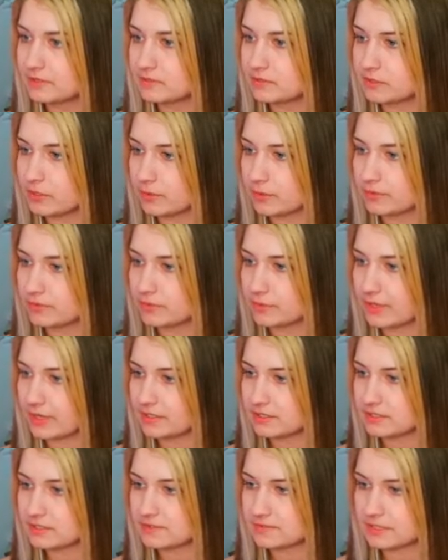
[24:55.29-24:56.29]
No. Okay,
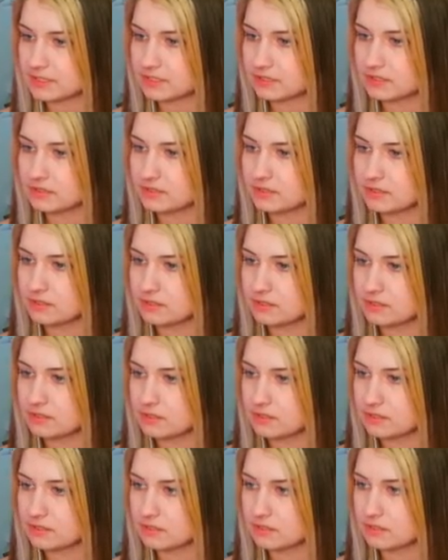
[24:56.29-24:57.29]
that's fine.
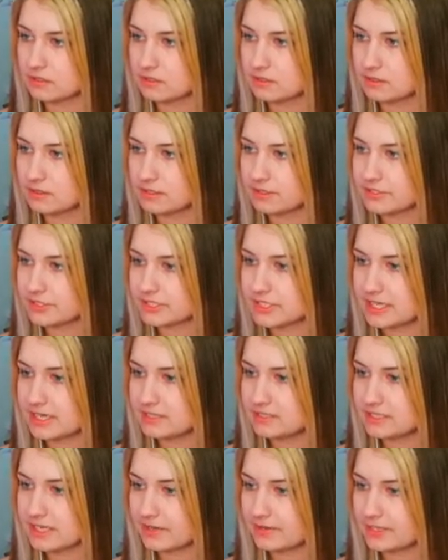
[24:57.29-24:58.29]
Let's just head
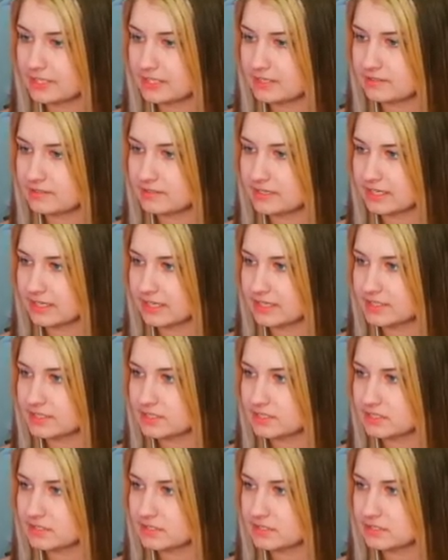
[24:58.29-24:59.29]
down in, I guess.